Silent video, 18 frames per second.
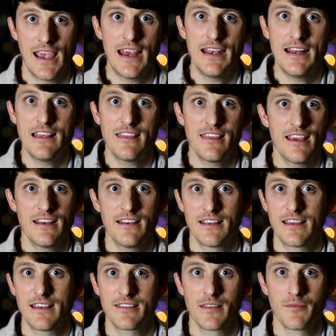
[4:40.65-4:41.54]
anything
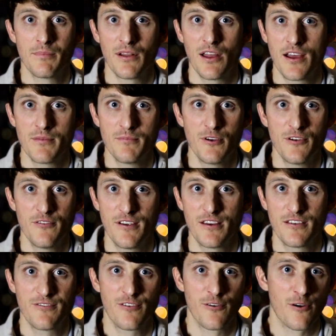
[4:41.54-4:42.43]
to get the blood
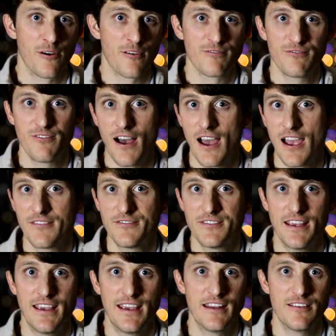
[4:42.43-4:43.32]
moving for
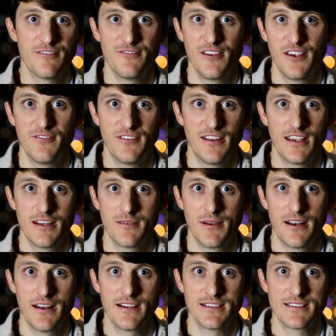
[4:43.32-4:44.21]
5, 10, 15
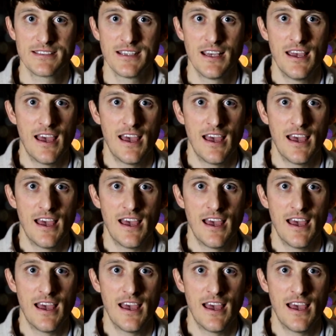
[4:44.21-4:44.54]
minutes.